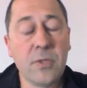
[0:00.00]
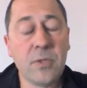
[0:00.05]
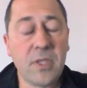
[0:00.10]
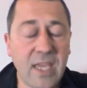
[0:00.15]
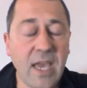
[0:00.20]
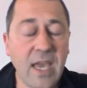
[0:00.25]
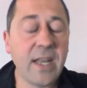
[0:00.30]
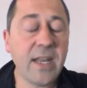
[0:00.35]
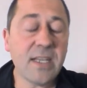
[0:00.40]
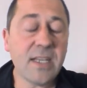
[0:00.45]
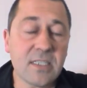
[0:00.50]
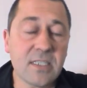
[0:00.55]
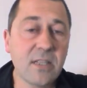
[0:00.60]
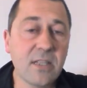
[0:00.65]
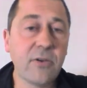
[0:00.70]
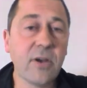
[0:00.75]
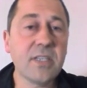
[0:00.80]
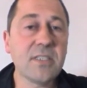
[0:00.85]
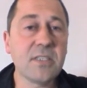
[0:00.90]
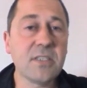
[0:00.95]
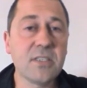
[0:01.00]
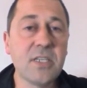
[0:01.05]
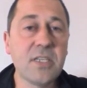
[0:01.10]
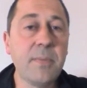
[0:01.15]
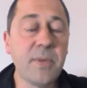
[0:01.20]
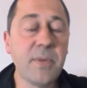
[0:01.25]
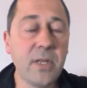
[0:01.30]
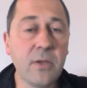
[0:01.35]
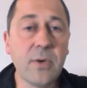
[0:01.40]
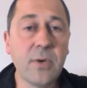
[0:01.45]
You can't actually crutch the
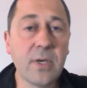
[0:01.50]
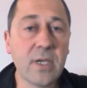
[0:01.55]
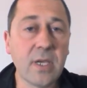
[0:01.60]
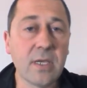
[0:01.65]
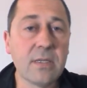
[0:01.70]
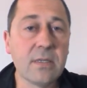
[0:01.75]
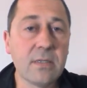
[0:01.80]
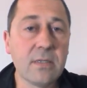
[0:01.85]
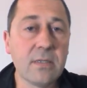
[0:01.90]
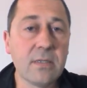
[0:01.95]
sheep any quicker.